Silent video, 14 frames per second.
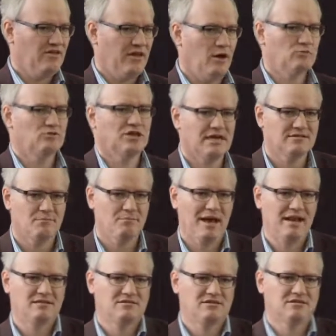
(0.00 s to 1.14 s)
The old checks and
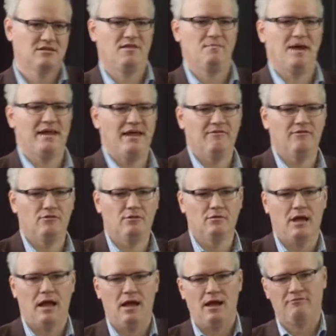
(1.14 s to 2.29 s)
balances of the
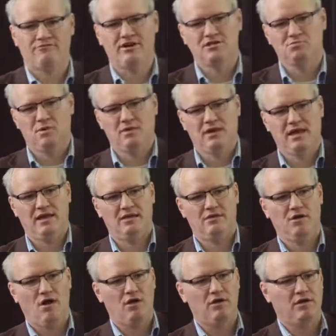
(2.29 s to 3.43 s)
medieval French monarchy
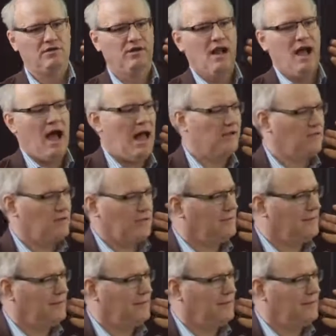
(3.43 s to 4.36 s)
had gone, and